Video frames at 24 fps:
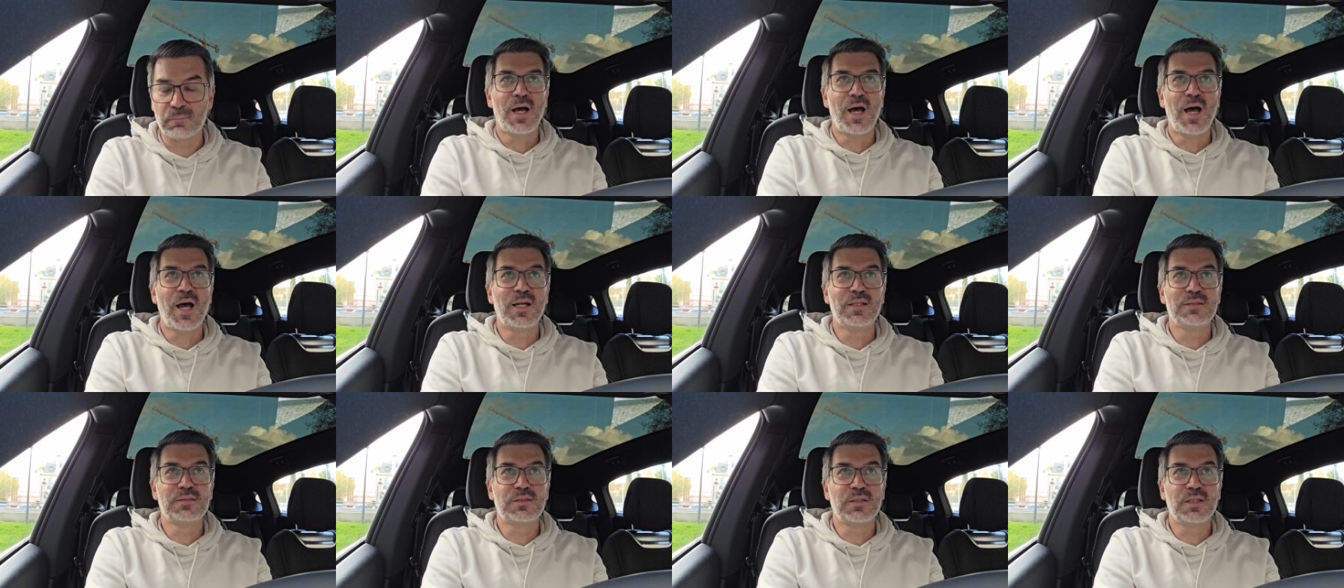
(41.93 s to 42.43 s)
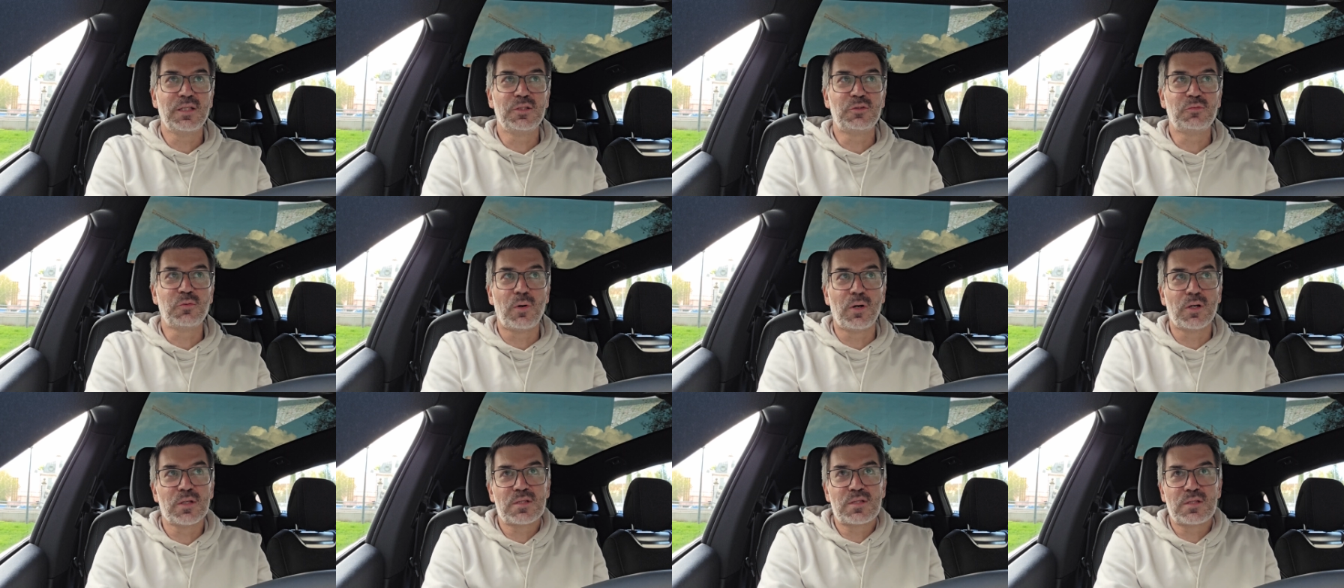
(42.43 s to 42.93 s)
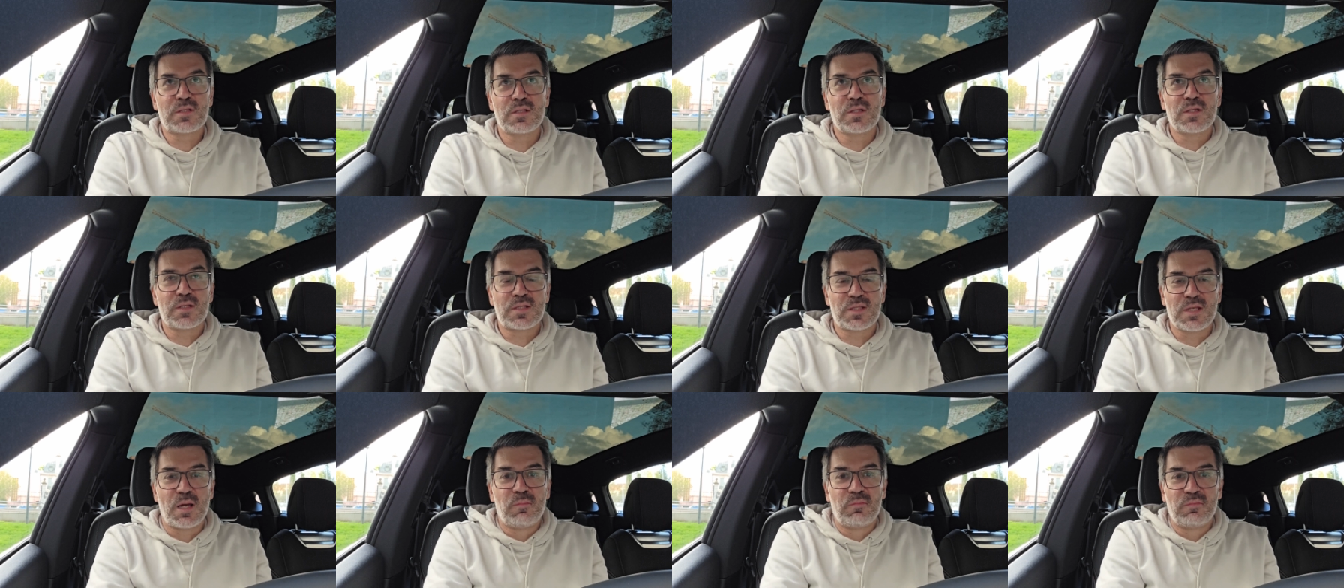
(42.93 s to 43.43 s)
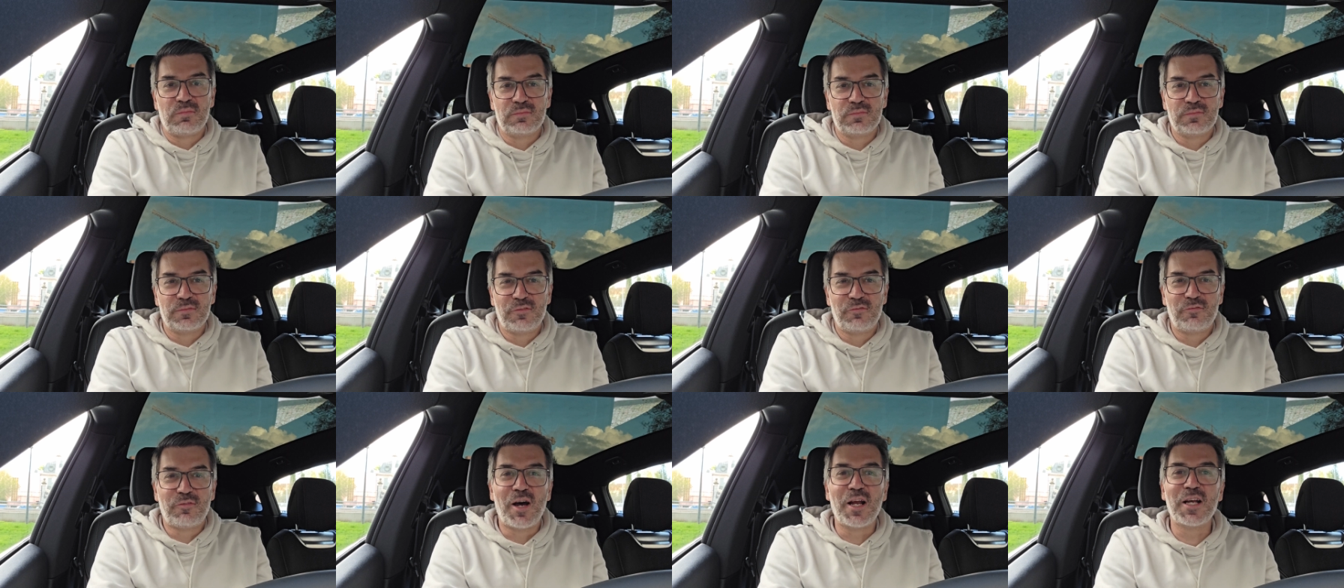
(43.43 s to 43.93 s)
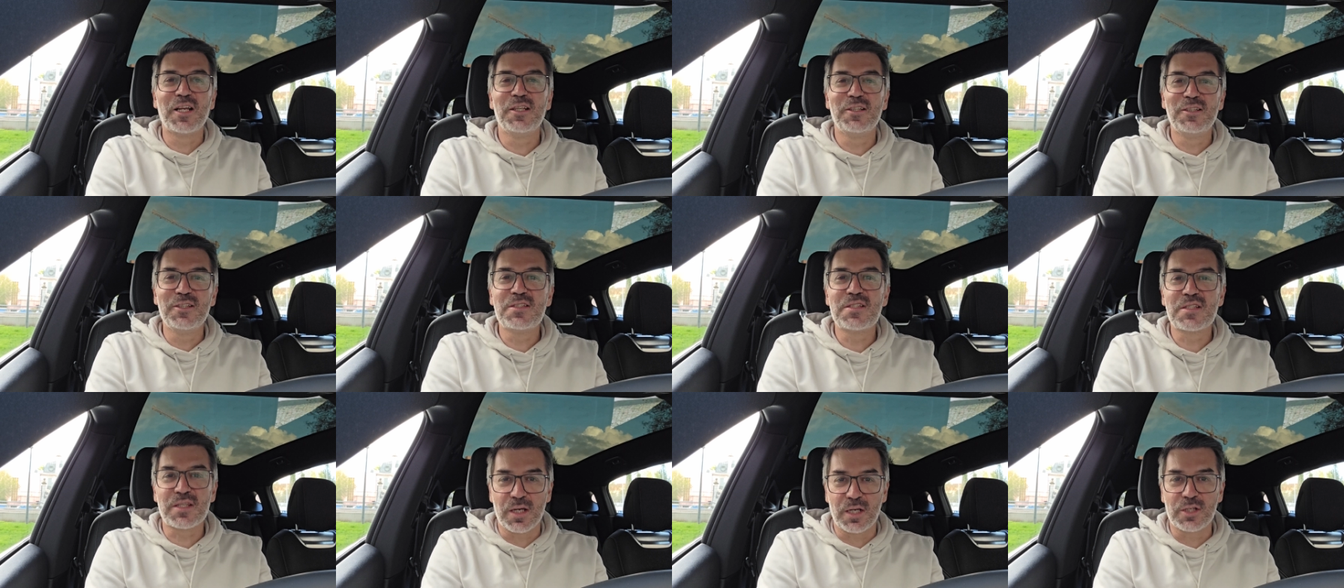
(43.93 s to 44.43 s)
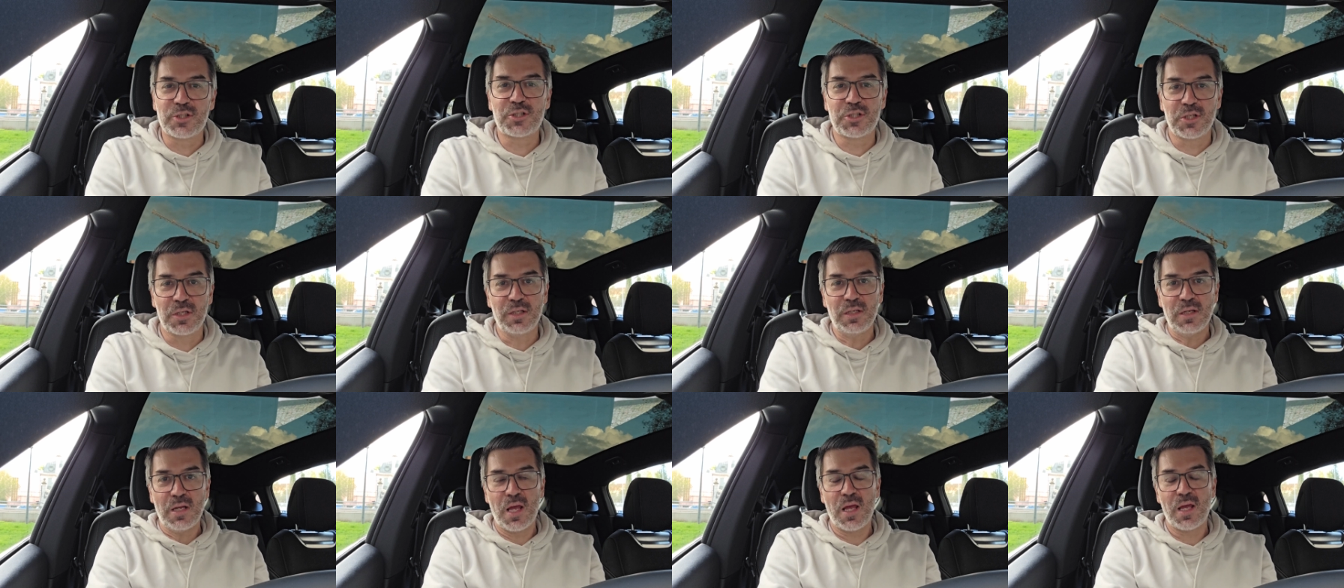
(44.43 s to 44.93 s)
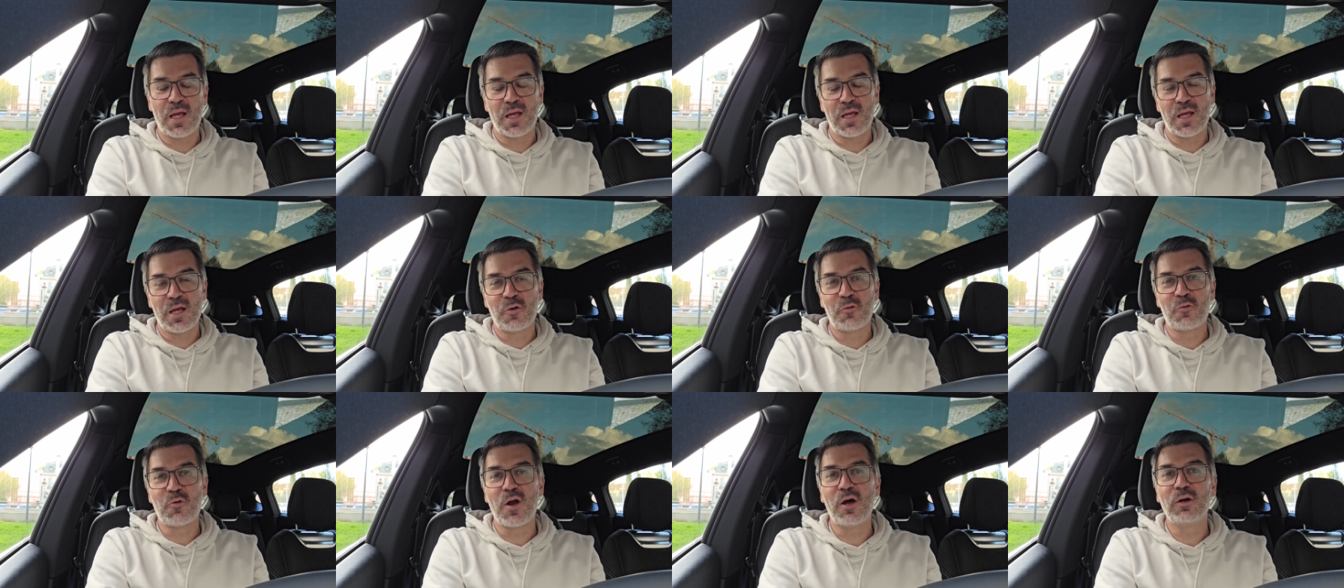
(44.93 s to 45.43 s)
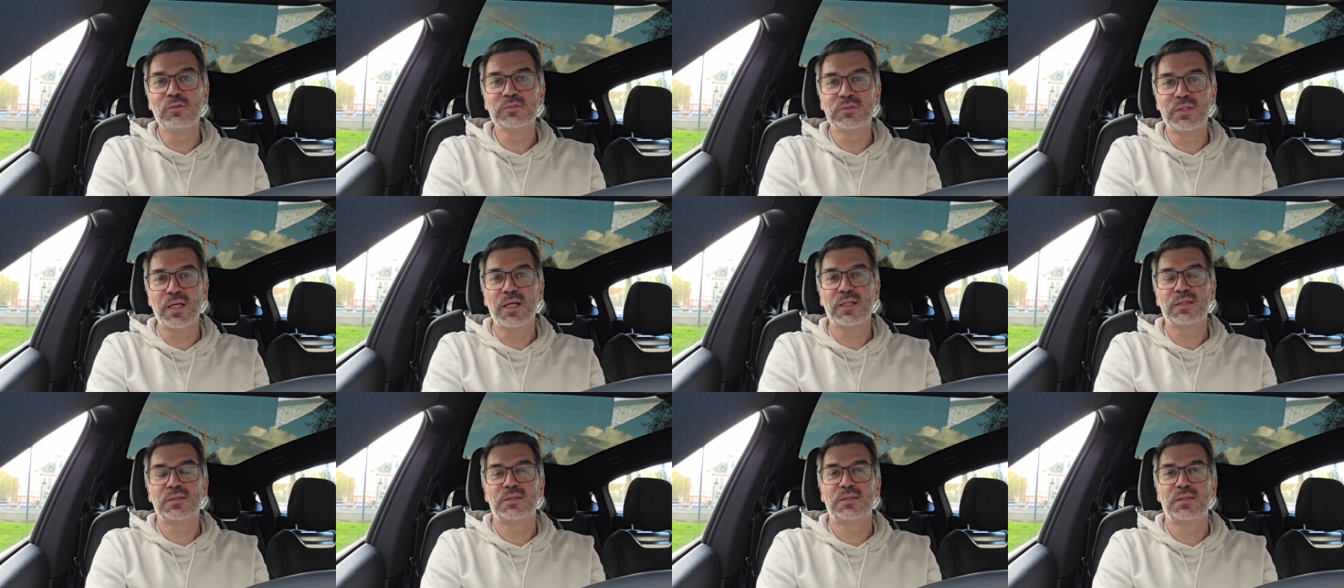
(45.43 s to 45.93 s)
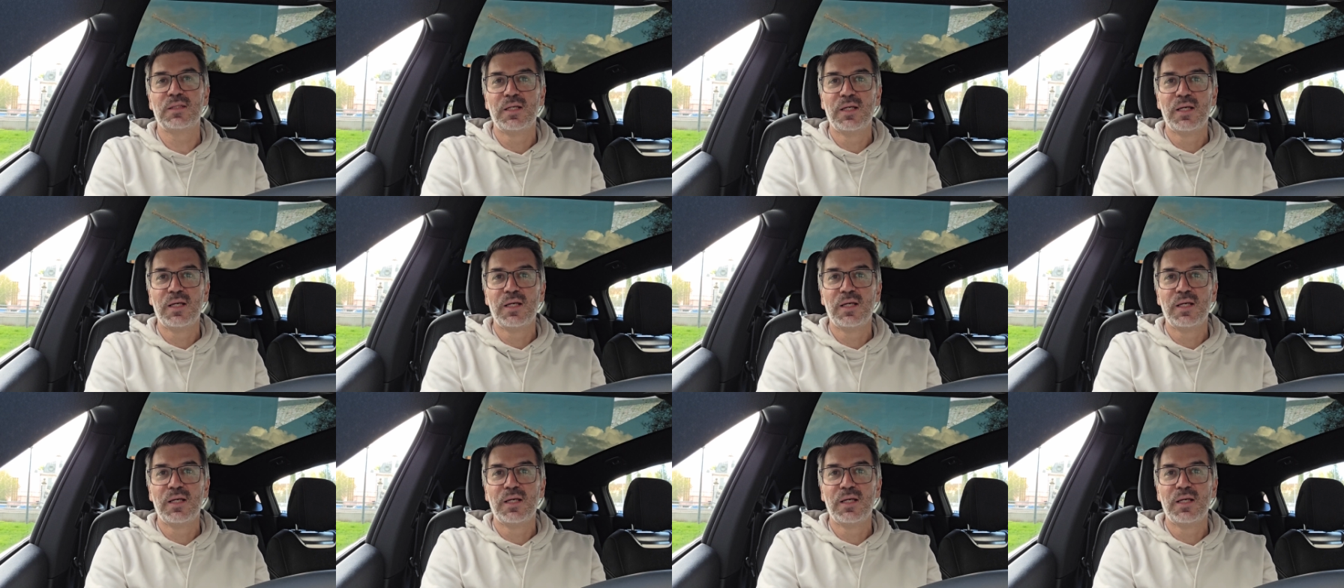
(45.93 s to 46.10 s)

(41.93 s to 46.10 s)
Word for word: And it was uh, some funny discussion uh, around that.